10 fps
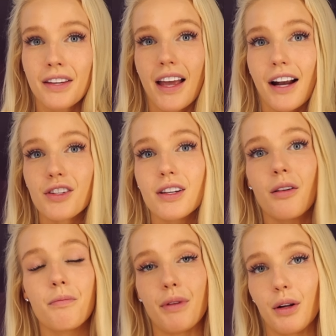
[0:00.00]
They actually
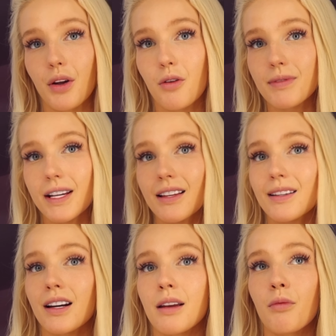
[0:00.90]
don't build homes like
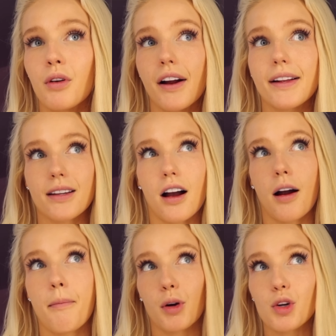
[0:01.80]
this anymore. It's a
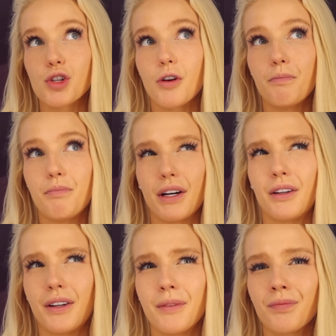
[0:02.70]
commercial
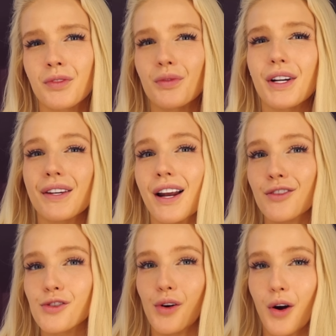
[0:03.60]
built
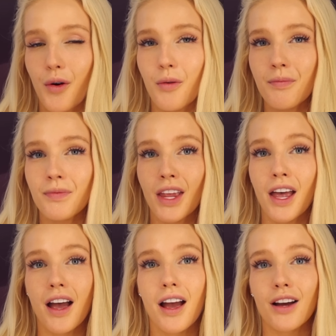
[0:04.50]
residential home.
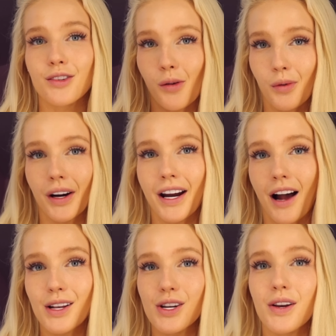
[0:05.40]
Don't worry,
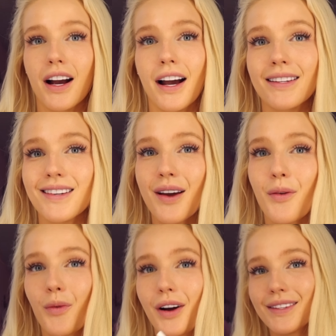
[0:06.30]
I'll show you guys it
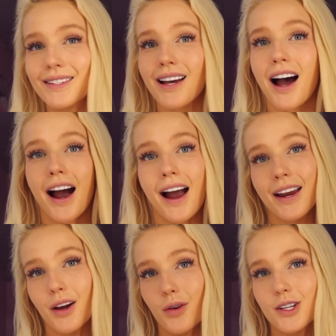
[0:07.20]
once I
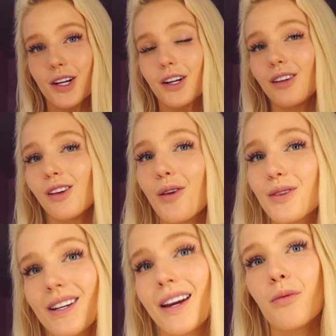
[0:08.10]
go to
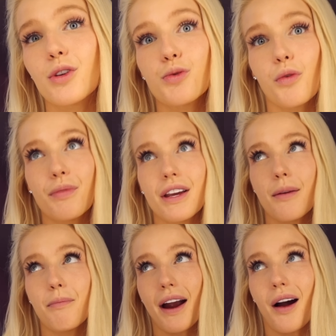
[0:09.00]
closing, which will be
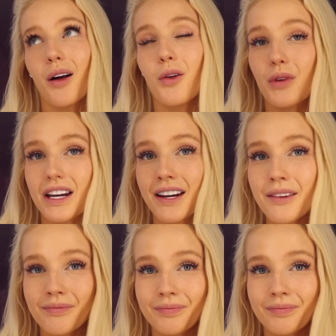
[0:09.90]
by Halloween.